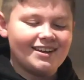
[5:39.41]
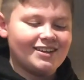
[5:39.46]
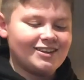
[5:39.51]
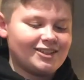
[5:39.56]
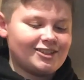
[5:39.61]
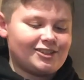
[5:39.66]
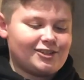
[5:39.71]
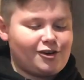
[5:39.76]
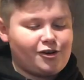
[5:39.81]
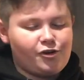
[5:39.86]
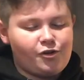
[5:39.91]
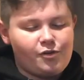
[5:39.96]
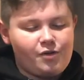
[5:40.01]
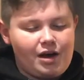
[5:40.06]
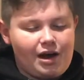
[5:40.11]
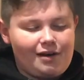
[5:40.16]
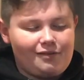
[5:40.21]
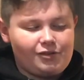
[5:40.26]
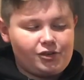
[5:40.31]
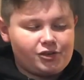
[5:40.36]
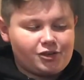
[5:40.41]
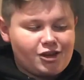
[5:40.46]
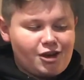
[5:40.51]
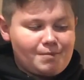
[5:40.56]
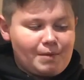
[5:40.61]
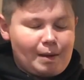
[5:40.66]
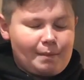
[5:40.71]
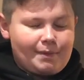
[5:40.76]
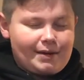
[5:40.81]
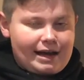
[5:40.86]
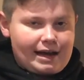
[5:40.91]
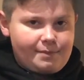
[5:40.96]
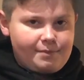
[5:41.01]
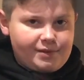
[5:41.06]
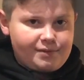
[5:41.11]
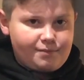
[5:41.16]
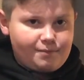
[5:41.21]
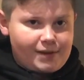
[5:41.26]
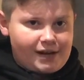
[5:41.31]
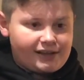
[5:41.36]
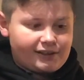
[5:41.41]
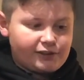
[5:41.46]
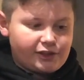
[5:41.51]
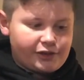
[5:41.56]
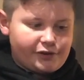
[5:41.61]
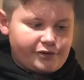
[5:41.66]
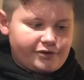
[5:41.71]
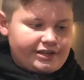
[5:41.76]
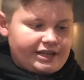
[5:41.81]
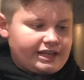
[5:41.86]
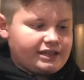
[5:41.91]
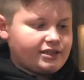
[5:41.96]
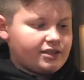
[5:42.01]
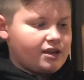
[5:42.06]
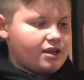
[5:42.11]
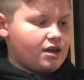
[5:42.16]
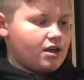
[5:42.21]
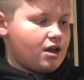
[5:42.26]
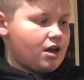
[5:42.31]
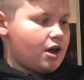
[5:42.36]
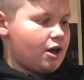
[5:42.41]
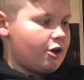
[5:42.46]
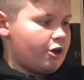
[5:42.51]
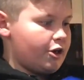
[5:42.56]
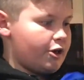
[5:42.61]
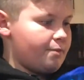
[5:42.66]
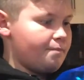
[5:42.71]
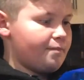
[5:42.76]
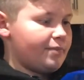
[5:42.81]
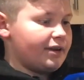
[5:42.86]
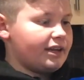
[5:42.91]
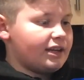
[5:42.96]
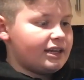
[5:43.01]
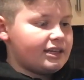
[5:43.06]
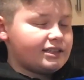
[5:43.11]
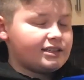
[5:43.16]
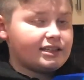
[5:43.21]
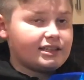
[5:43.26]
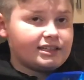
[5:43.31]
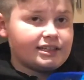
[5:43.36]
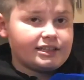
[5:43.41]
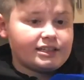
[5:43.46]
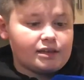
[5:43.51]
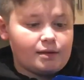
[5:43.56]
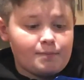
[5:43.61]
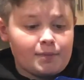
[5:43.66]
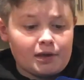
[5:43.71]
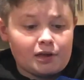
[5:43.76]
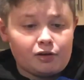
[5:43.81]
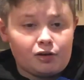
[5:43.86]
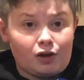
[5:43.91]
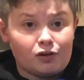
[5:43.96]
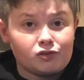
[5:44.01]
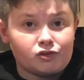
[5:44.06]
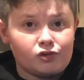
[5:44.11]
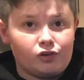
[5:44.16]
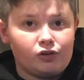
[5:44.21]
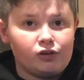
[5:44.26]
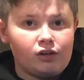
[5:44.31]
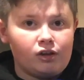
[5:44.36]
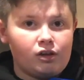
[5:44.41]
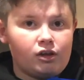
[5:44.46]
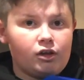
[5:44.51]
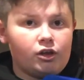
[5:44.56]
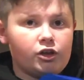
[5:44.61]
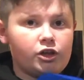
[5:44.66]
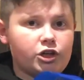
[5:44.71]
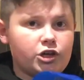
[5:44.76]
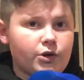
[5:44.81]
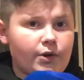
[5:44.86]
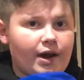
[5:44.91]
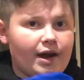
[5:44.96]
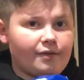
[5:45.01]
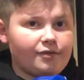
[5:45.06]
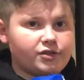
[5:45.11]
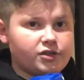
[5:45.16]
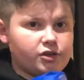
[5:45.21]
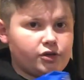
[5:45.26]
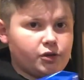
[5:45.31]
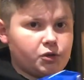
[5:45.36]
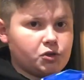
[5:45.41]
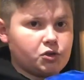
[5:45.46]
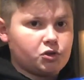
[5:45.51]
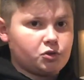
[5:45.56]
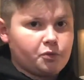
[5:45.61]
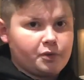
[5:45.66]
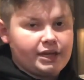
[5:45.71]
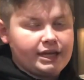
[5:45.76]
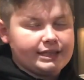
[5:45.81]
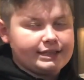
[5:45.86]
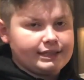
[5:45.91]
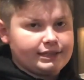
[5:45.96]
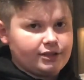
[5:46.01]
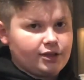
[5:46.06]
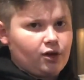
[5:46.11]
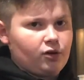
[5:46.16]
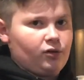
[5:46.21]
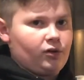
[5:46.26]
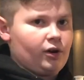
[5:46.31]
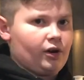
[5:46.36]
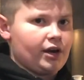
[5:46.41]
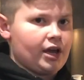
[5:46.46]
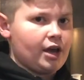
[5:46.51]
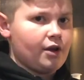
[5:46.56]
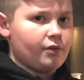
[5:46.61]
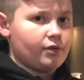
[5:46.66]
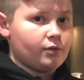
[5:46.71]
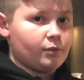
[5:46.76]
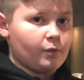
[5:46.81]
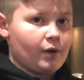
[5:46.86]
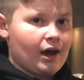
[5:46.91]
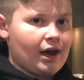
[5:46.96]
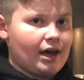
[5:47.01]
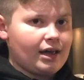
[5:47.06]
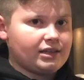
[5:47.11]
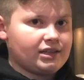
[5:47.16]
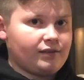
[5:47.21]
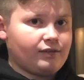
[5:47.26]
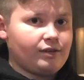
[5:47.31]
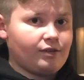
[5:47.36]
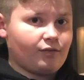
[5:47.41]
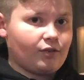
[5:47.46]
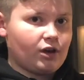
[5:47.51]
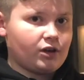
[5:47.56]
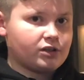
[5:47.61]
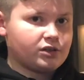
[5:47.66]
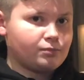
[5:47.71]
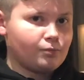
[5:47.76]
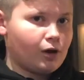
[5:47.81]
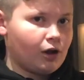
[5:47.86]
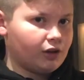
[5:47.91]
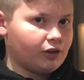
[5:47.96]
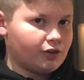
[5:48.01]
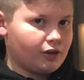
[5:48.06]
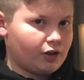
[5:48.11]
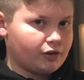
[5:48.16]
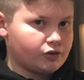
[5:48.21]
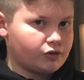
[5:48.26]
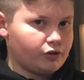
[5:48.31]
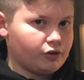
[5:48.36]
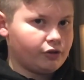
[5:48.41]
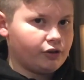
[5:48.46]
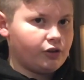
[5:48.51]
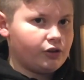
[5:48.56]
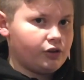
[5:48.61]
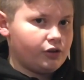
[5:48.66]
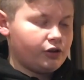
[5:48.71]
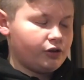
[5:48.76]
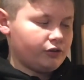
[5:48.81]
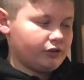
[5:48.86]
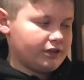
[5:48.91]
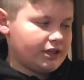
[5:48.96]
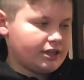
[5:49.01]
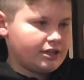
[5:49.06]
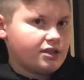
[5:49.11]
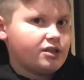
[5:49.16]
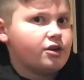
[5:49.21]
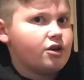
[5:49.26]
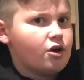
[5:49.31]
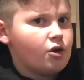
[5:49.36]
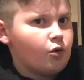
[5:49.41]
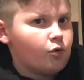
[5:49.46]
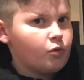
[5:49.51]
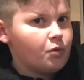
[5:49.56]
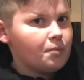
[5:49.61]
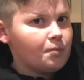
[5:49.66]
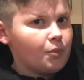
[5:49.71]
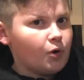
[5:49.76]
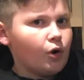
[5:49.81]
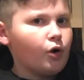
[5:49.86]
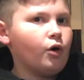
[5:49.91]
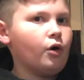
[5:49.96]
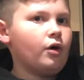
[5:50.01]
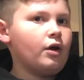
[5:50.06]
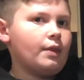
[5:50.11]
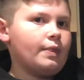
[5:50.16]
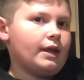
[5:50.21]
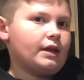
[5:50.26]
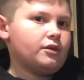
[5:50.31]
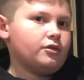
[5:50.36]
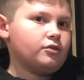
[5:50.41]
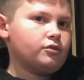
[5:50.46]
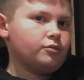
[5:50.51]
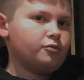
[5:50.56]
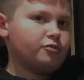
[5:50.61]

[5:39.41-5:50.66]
So I've just got my piping bag loaded. Because this is a bigger nozzle, you don't have to squeeze as long on it, whereas if you've got a smaller nozzle, you'll need to go more and then